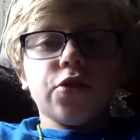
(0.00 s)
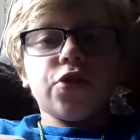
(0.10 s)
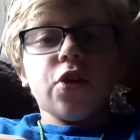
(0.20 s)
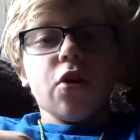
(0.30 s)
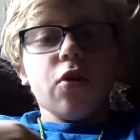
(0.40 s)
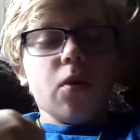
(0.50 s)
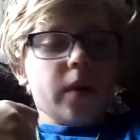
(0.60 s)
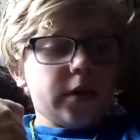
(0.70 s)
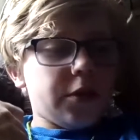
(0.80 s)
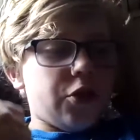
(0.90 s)

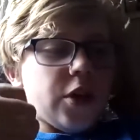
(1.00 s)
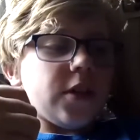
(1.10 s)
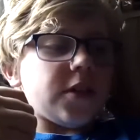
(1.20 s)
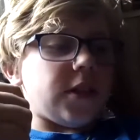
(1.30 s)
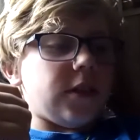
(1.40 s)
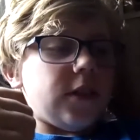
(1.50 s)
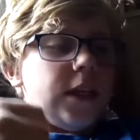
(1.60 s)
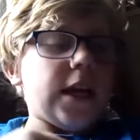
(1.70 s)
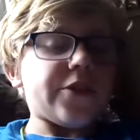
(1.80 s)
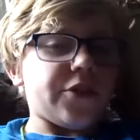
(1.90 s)
So, just
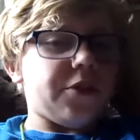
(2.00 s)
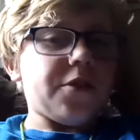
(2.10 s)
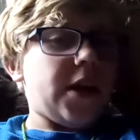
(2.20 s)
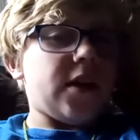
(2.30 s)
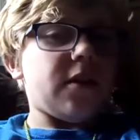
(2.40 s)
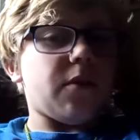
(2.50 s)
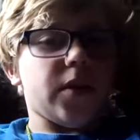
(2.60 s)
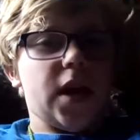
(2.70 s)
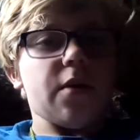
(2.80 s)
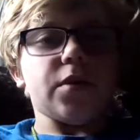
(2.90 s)
yesterday,
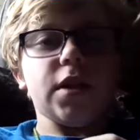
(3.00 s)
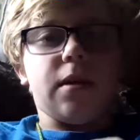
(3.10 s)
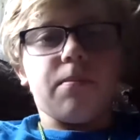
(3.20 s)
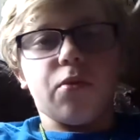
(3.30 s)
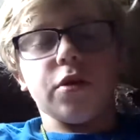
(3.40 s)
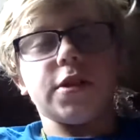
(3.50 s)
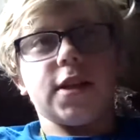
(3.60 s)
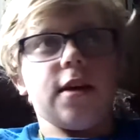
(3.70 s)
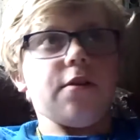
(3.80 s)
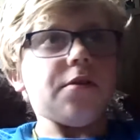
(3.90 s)
when I was at Boy
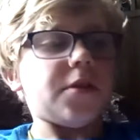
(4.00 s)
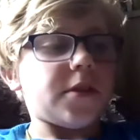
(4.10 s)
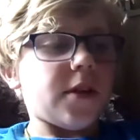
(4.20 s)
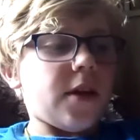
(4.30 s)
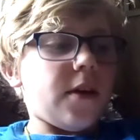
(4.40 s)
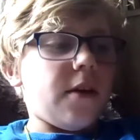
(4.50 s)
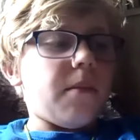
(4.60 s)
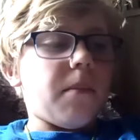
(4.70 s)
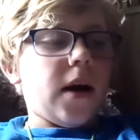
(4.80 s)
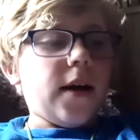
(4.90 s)
Scouts,
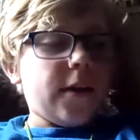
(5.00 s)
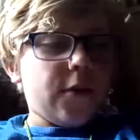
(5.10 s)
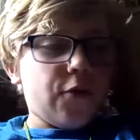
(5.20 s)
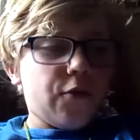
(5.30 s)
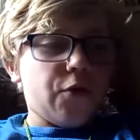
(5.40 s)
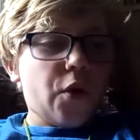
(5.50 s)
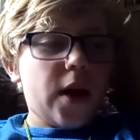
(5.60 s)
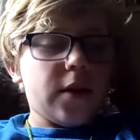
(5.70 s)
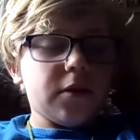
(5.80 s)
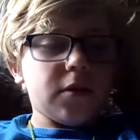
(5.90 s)
my
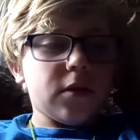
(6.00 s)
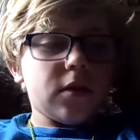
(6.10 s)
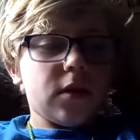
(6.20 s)
friend